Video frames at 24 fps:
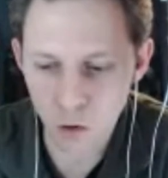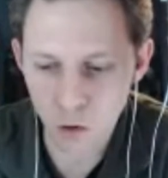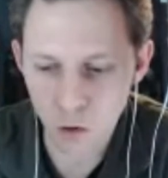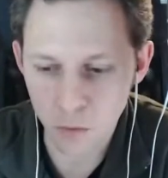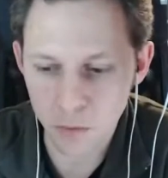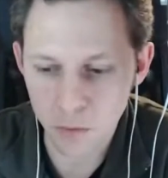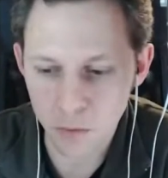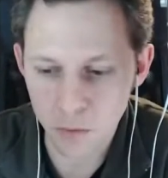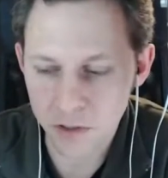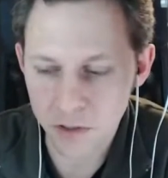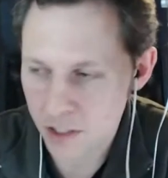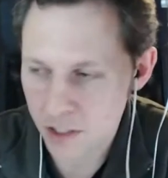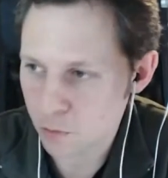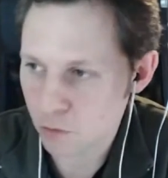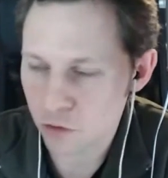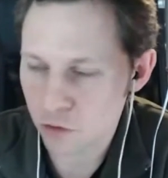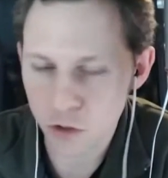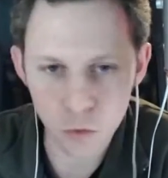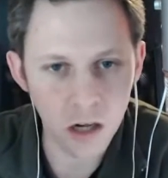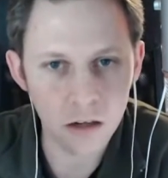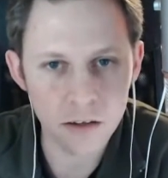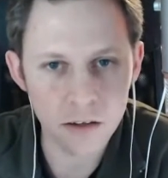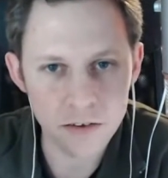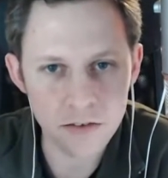similar
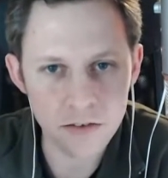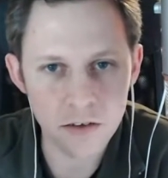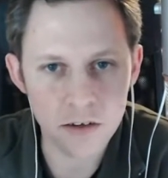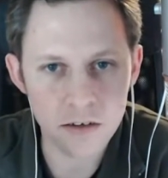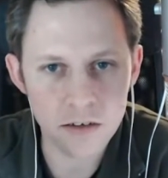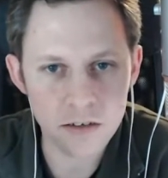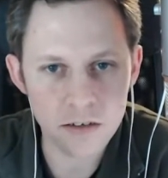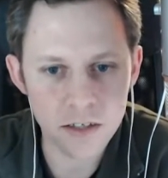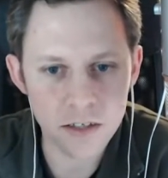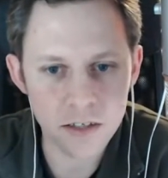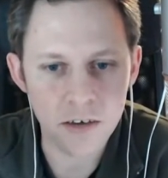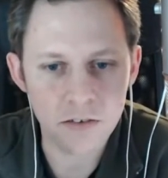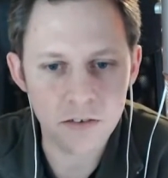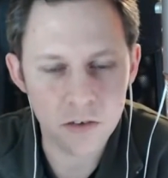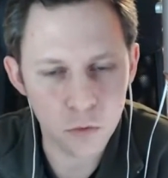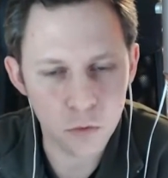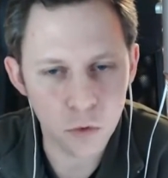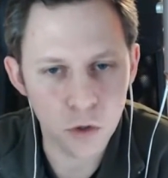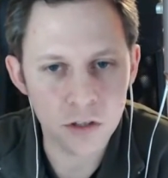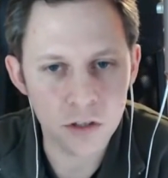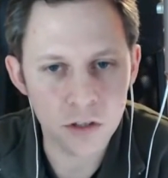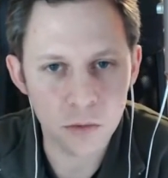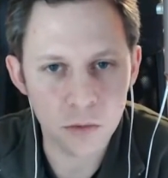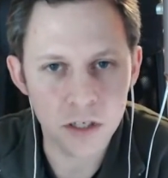as well, is that, if
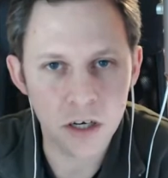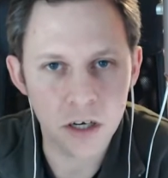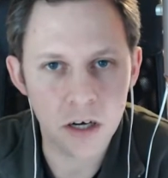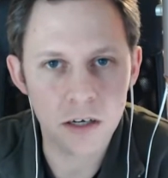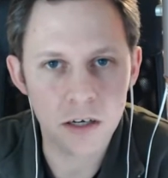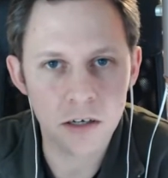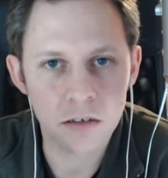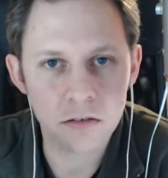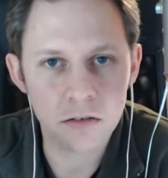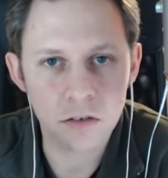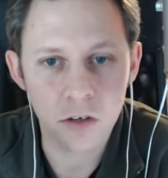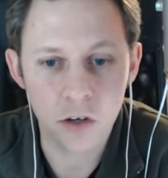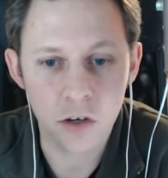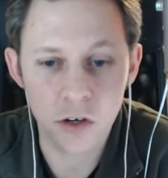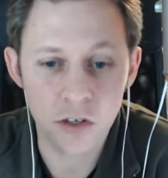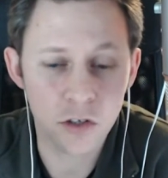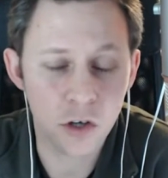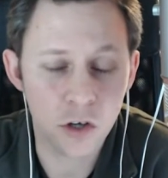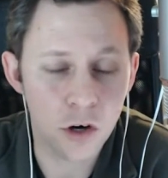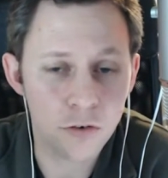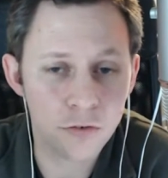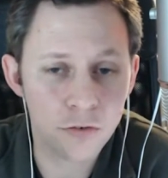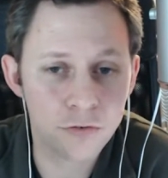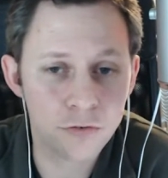there's work to be done, it
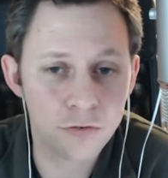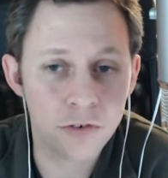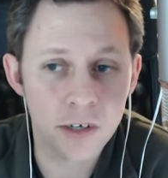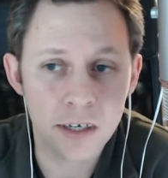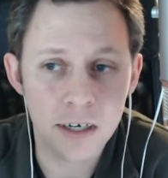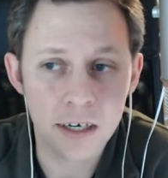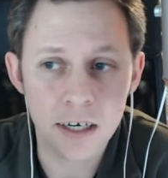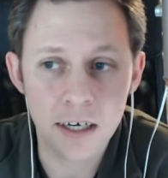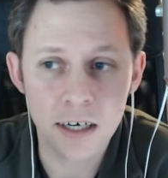turns off.